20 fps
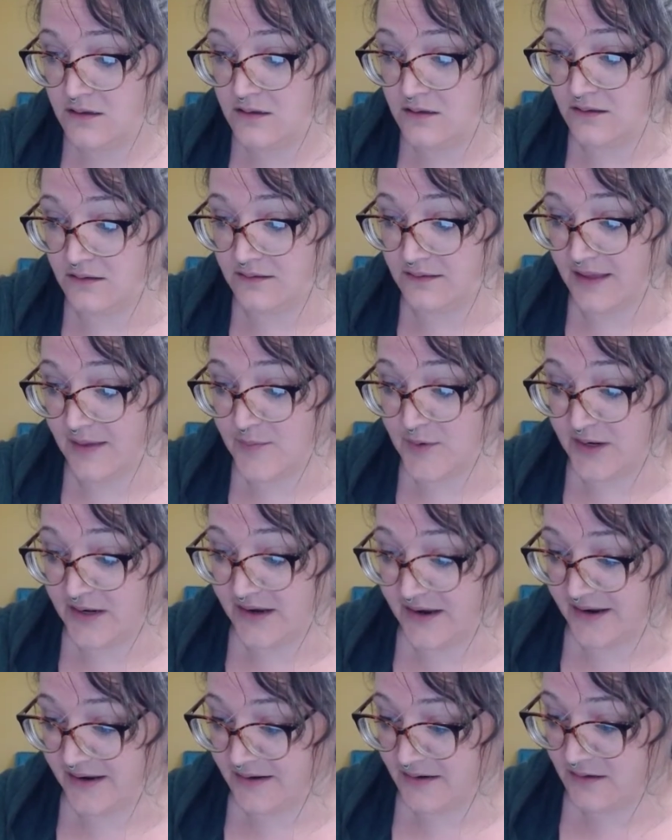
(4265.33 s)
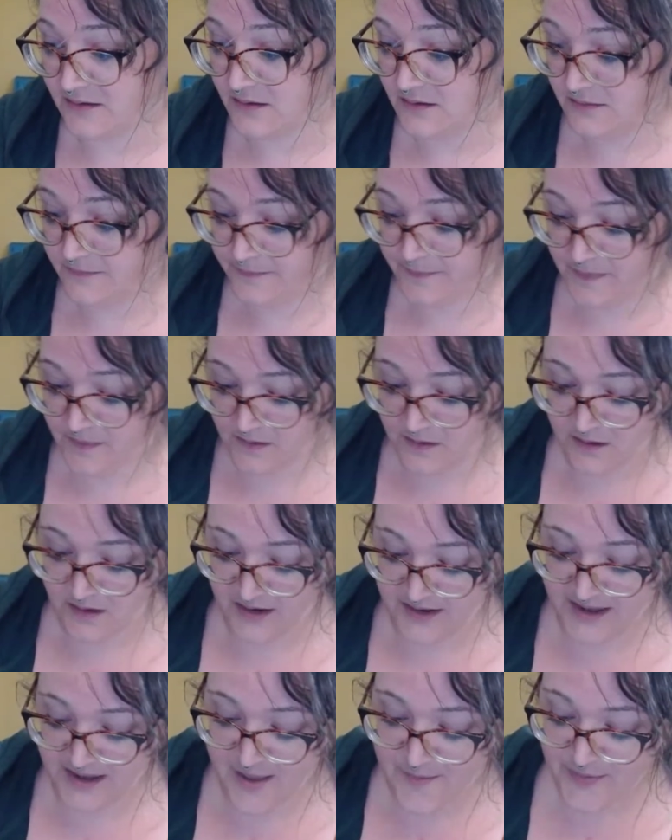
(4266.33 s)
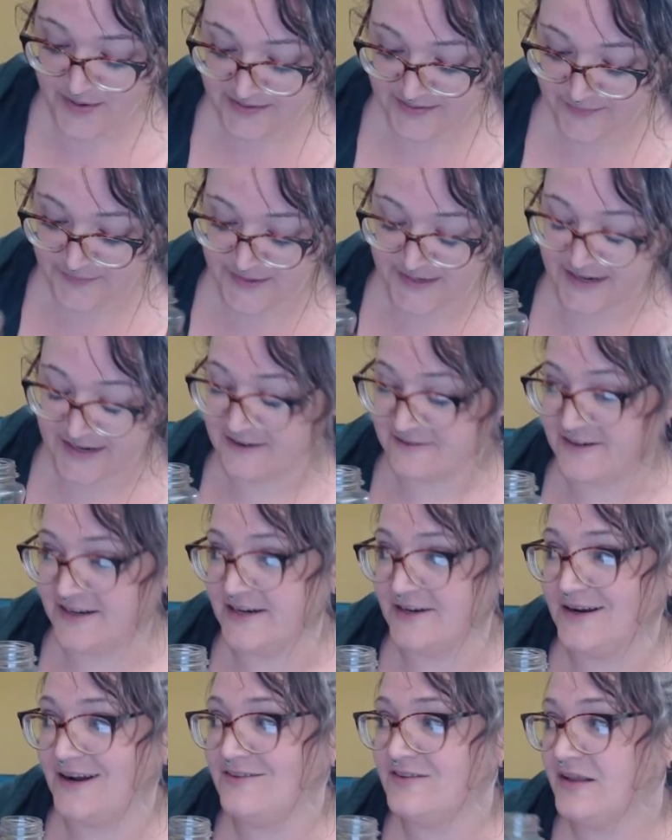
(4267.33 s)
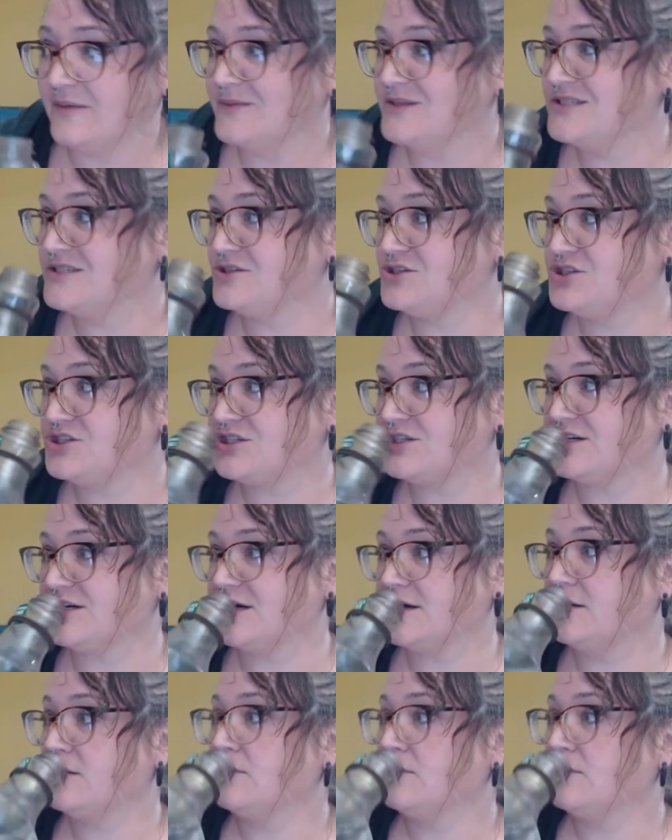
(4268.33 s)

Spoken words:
Lemonade. I can't make lemonade if I don't have lemons with sugar.